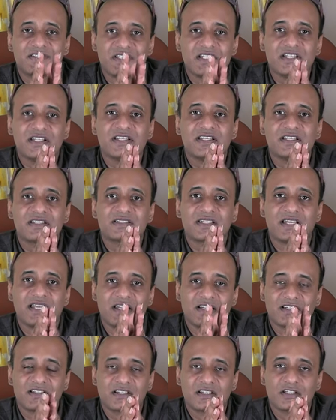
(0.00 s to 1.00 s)
serious
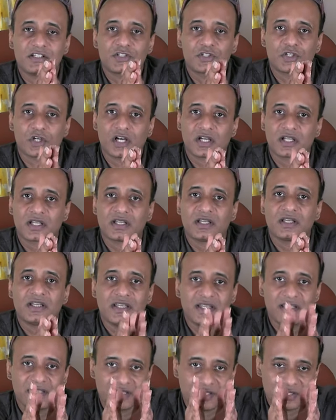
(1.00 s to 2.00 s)
electrical shock
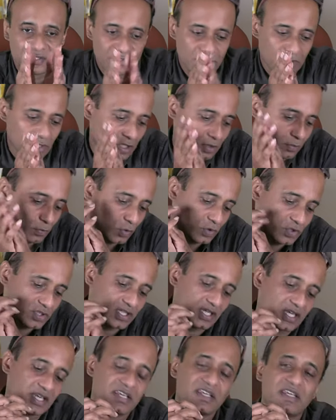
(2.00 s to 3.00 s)
is
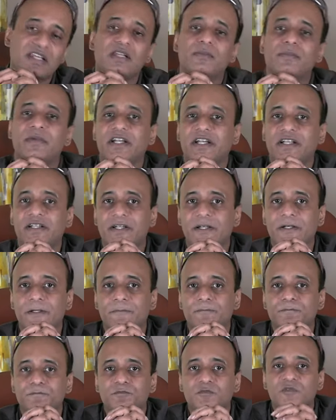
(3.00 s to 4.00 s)
almost
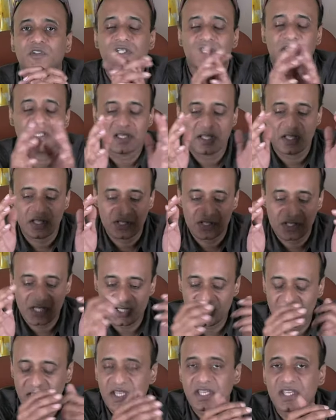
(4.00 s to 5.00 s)
eliminated. In
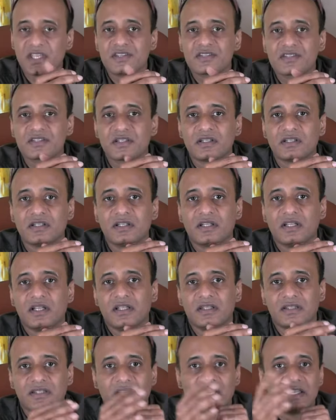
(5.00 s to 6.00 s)
such a case,
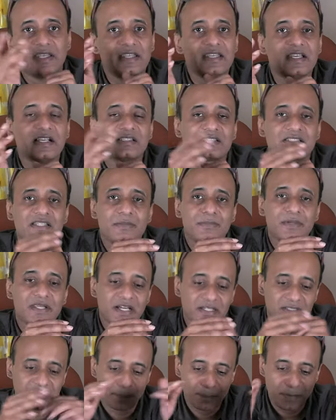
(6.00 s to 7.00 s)
the
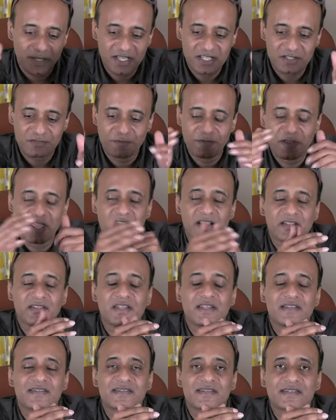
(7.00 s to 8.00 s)
ELCB at the place where
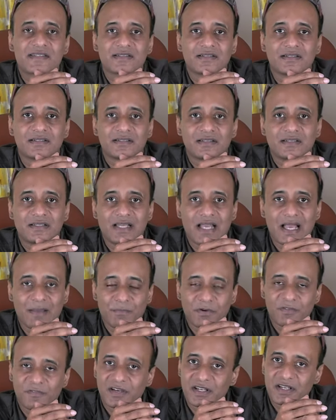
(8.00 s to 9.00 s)
this
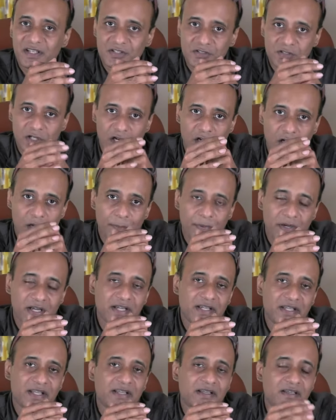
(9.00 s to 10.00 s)
amplifier is
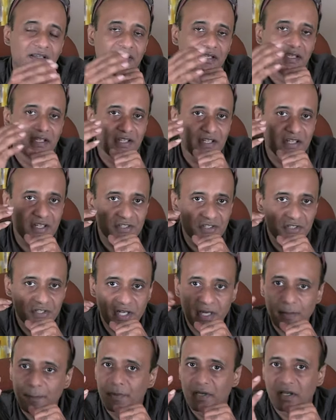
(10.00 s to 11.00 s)
operating is
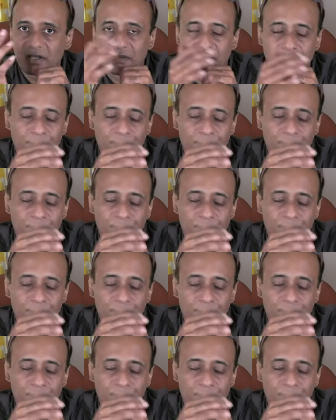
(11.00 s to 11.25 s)
stripped.